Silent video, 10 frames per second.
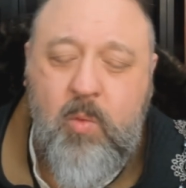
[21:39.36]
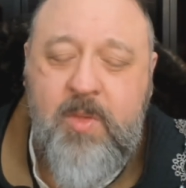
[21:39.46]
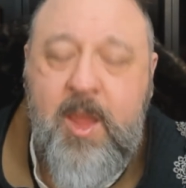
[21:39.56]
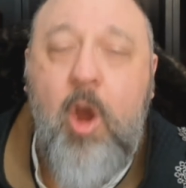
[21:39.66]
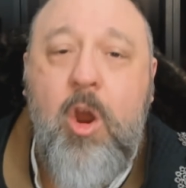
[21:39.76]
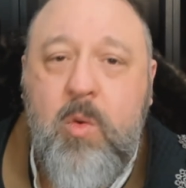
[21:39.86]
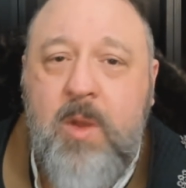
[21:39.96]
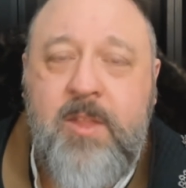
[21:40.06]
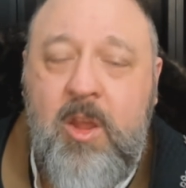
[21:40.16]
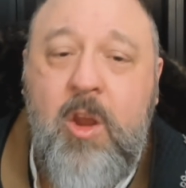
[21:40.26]
They are
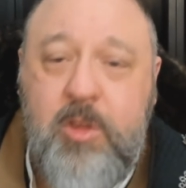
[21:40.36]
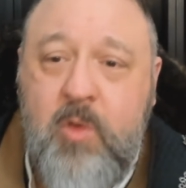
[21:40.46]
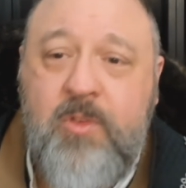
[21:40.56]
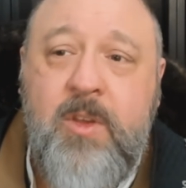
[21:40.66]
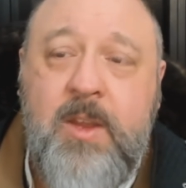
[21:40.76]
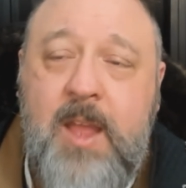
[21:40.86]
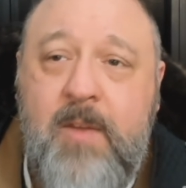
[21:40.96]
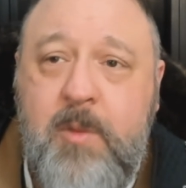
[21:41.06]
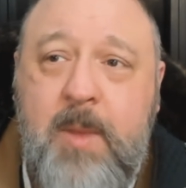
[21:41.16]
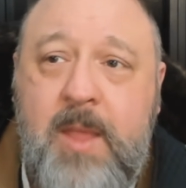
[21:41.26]
what they are. You're still going to
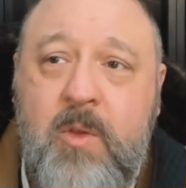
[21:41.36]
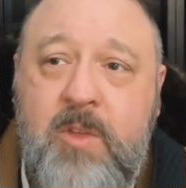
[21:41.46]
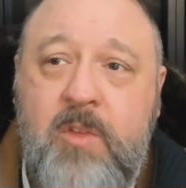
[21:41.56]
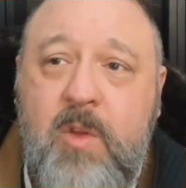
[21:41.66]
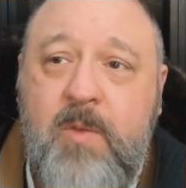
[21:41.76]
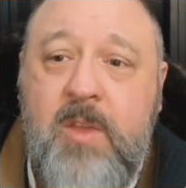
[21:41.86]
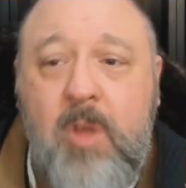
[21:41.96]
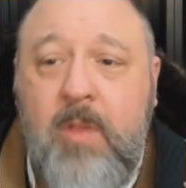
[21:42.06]
have to pay those entry fees.